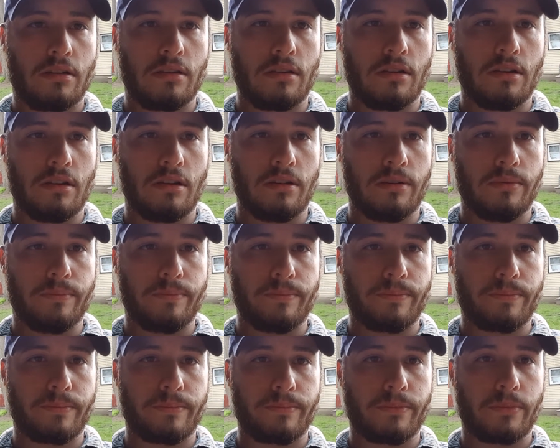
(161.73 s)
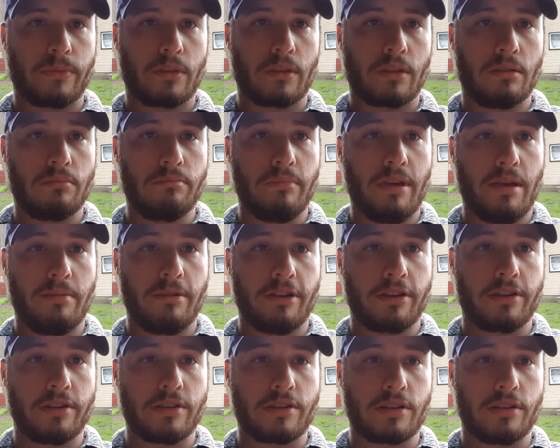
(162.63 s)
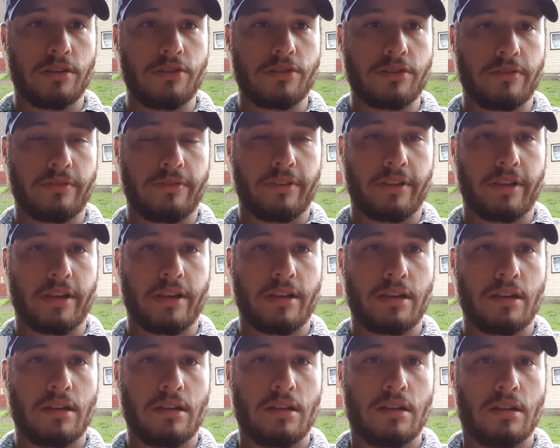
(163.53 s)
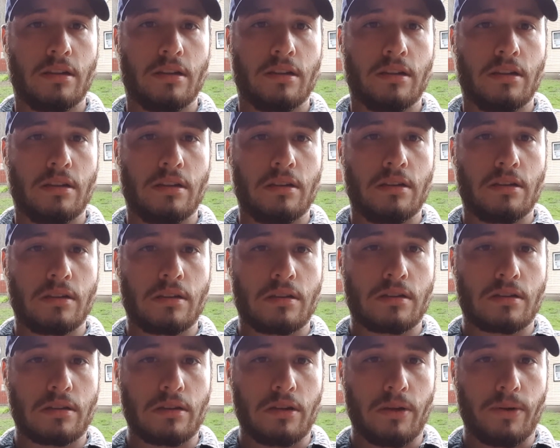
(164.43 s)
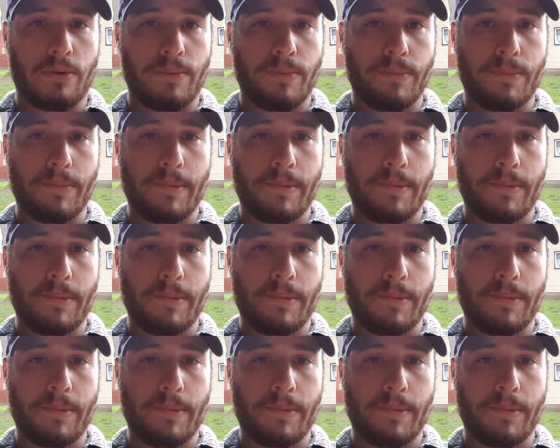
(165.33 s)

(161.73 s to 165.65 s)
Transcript: um, maybe a good solution for that. So,